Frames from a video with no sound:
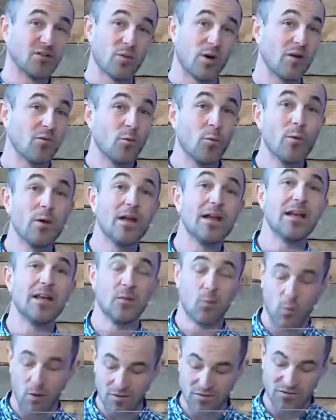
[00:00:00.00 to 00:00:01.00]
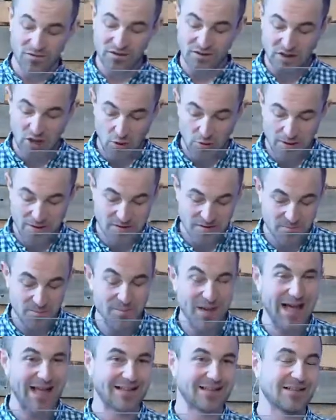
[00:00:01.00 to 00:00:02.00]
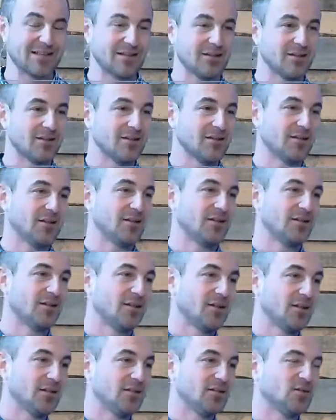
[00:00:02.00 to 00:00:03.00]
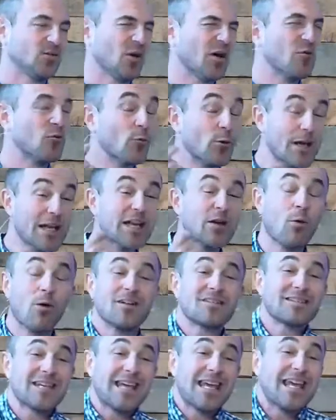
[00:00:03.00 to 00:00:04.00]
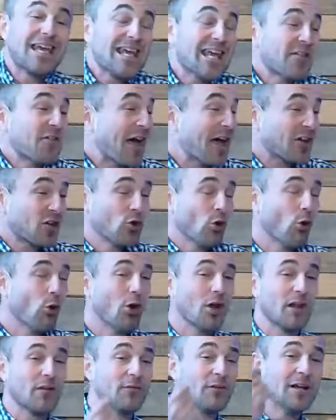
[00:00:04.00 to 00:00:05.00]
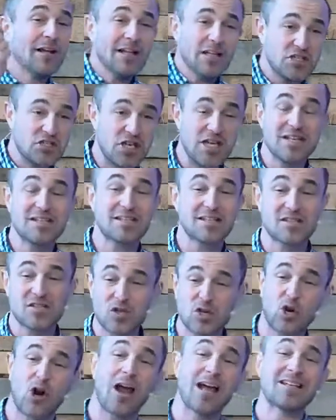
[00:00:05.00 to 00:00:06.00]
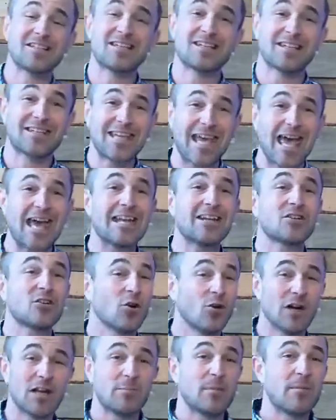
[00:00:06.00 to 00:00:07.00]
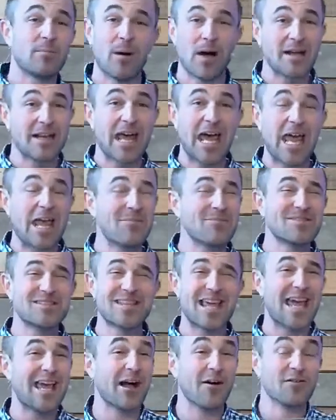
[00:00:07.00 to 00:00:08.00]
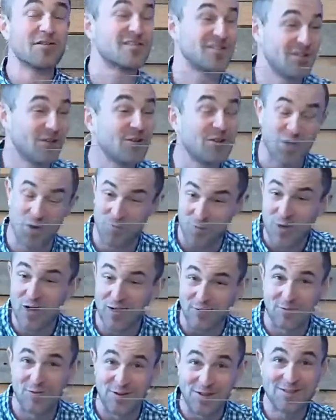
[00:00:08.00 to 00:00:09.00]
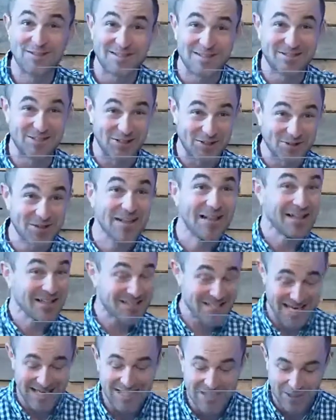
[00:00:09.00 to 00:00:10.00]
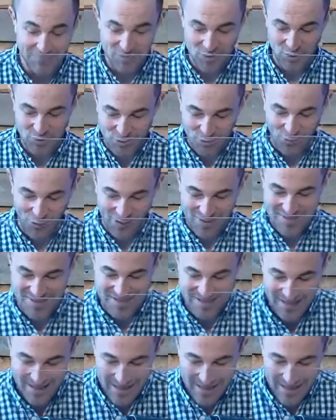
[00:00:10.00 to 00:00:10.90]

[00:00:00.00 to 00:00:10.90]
do I really want to go into battle? Do I really want to hear that call of Jesus Christ again calling me by name, saying, I've still got work for you to do. Take up your cross